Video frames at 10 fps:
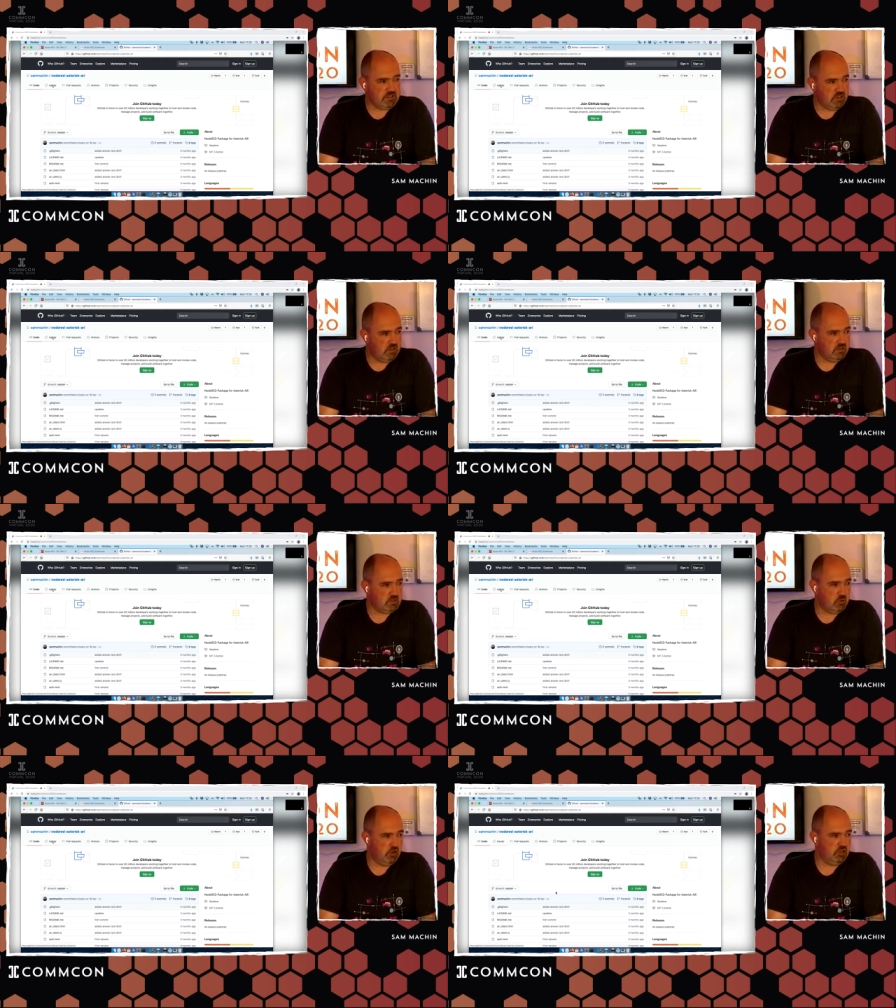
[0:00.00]
free
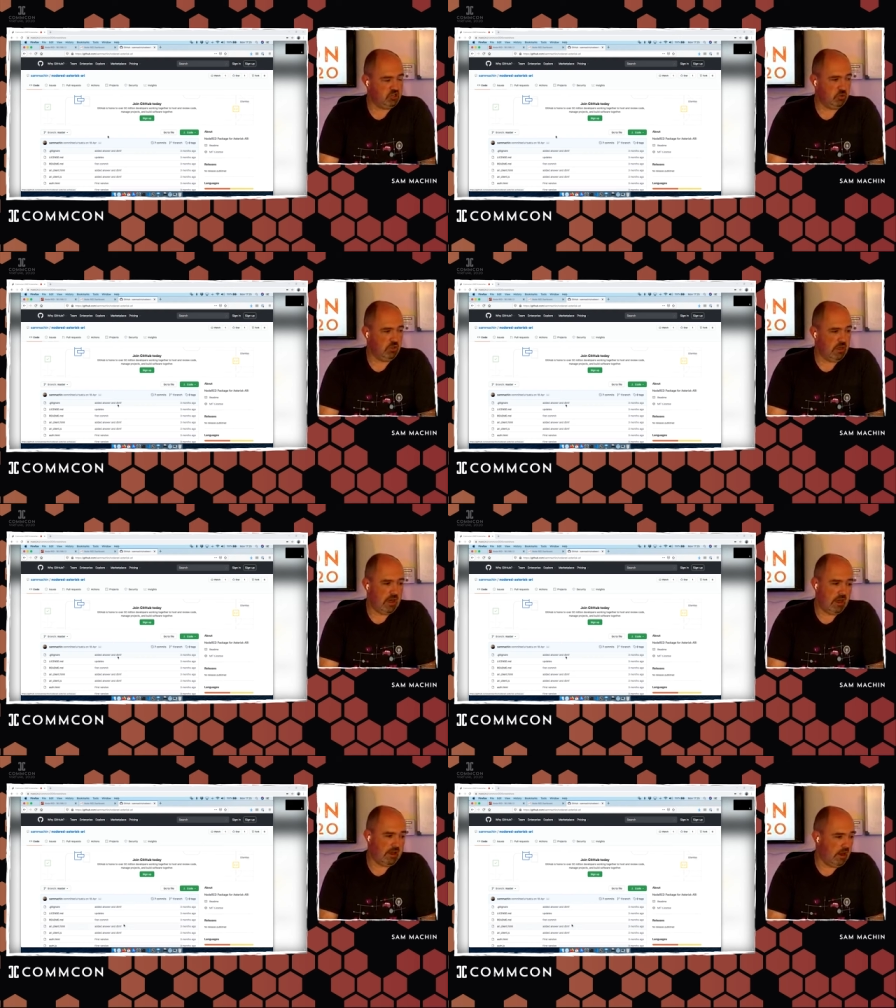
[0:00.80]
to put an issue on
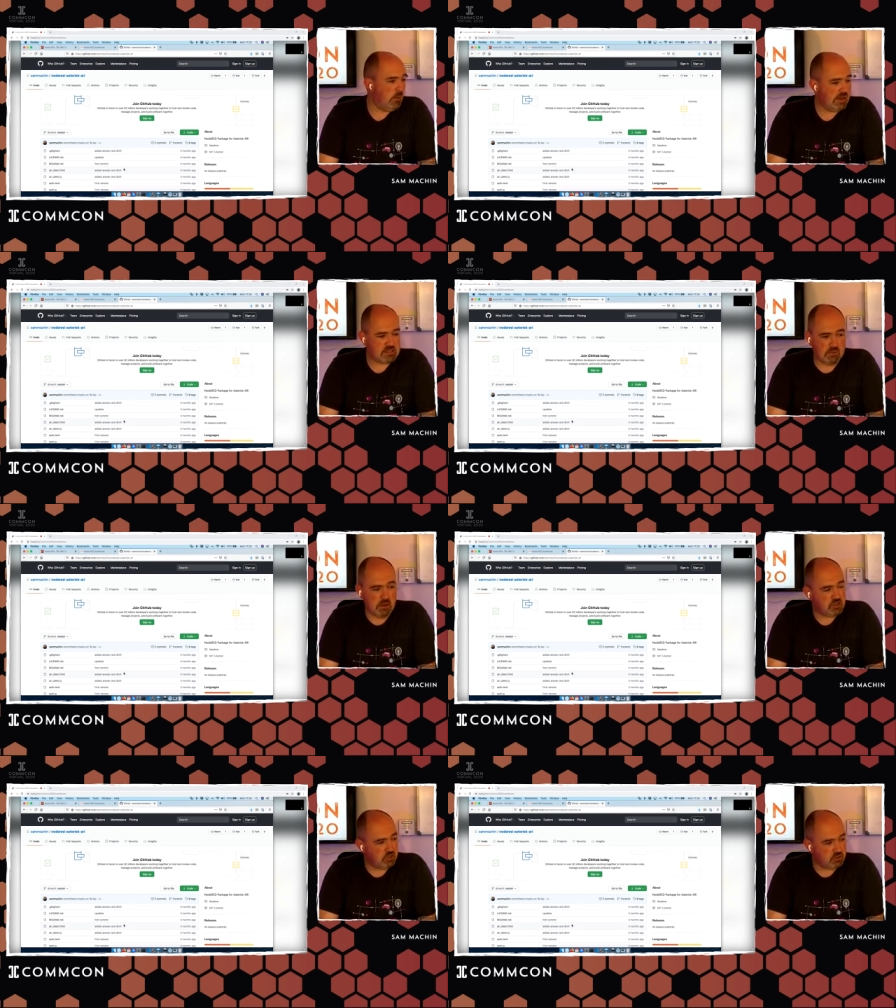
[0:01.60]
there. Again, I'm at
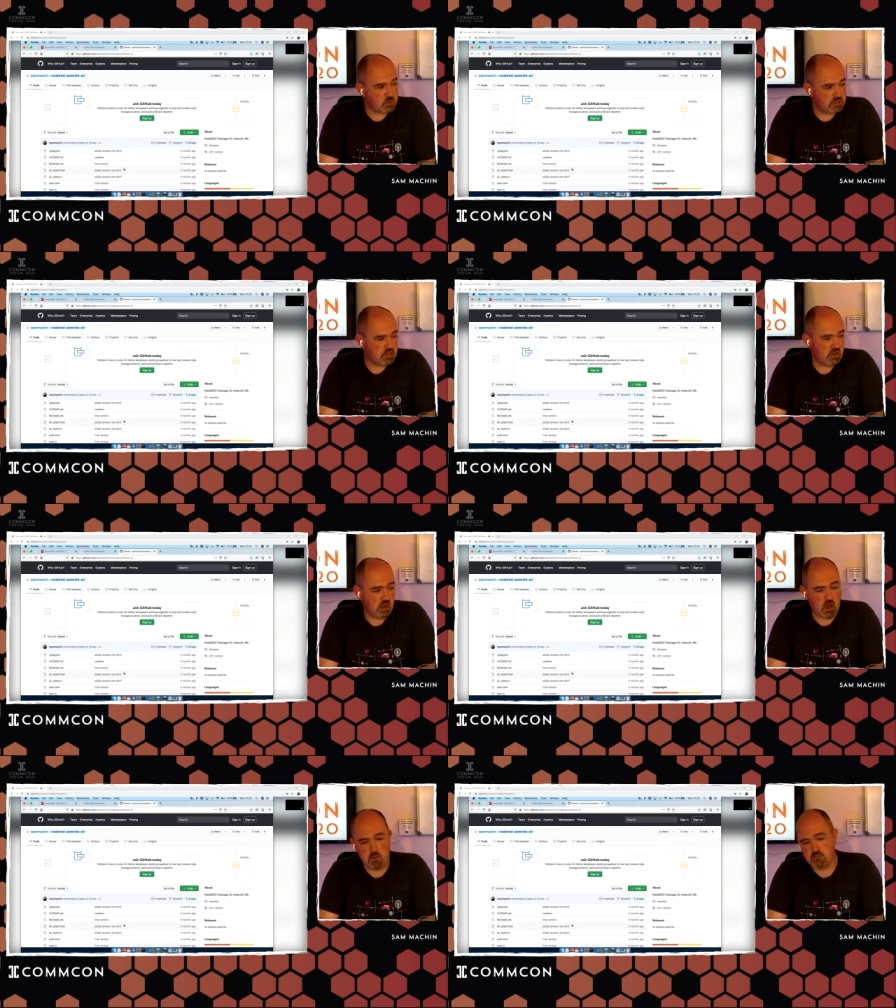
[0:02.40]
Sam Machin on Twitter.